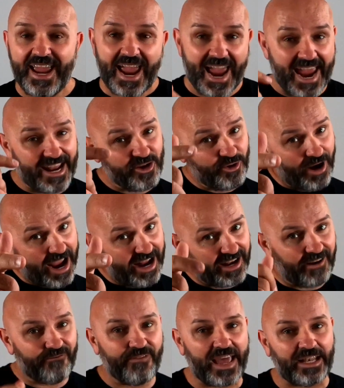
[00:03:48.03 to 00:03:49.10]
and you're
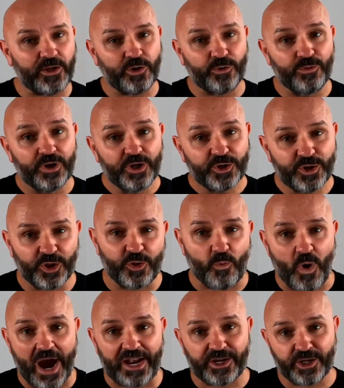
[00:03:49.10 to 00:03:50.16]
adding value to the
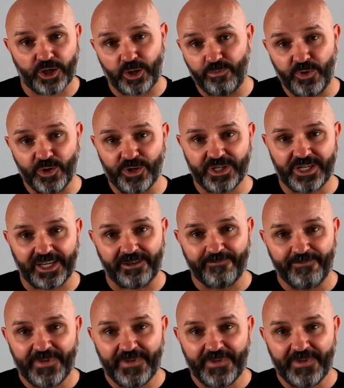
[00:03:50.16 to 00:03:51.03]
wider community.